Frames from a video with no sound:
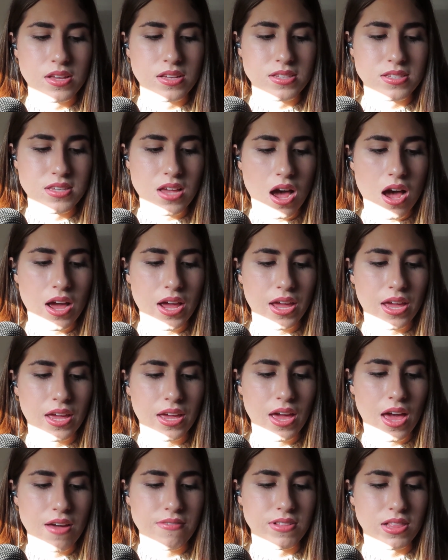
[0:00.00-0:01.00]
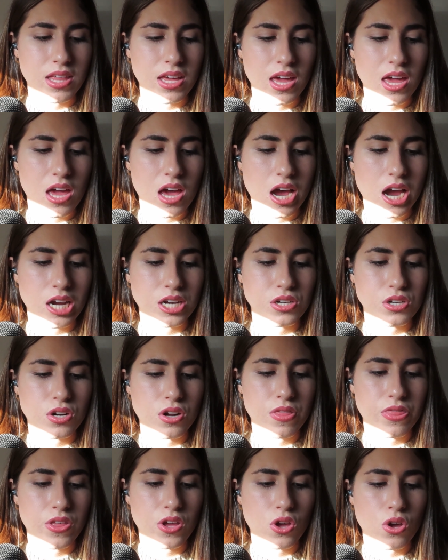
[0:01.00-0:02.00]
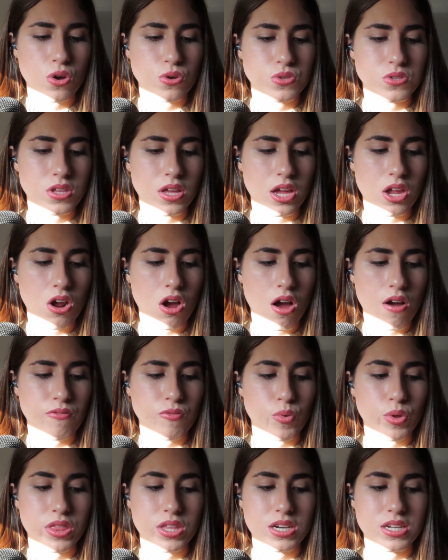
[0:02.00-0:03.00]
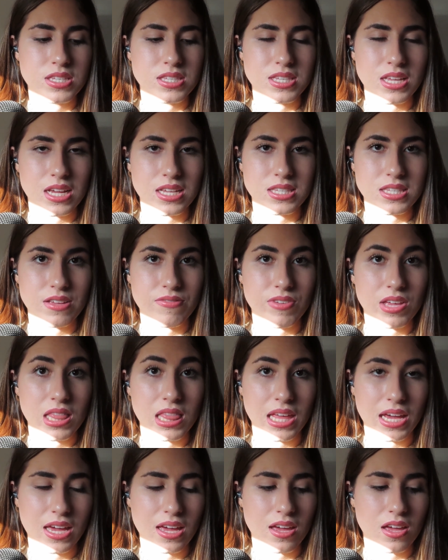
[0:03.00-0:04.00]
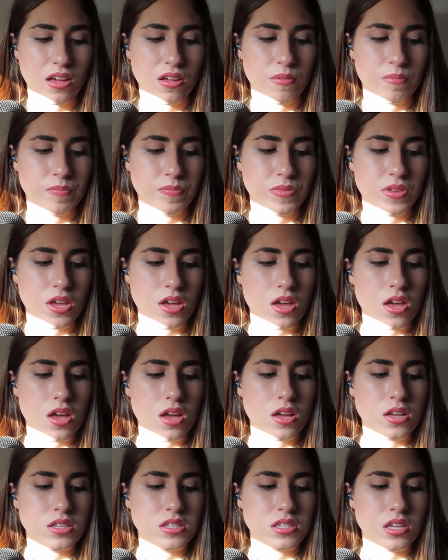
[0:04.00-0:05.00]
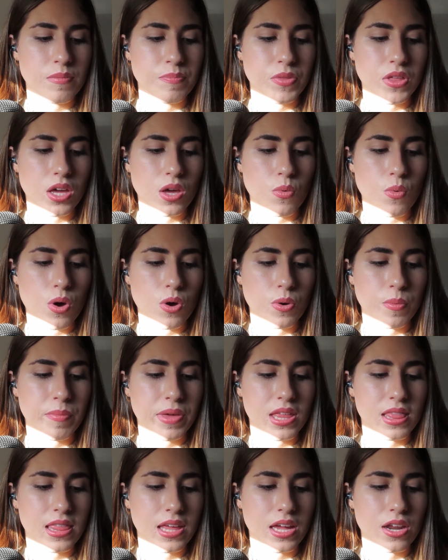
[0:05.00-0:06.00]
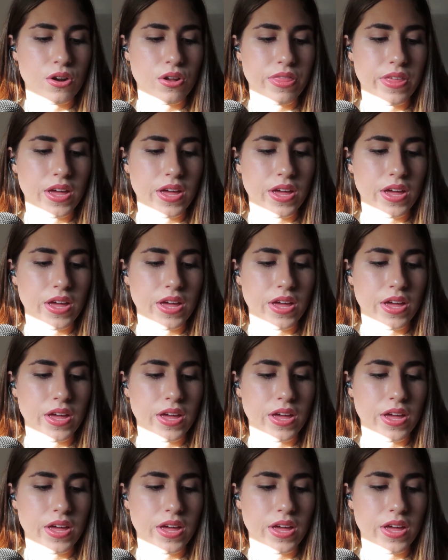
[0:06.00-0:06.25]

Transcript: Sighing heavily, I turned the ghost light off with a decisive click. Something woke me later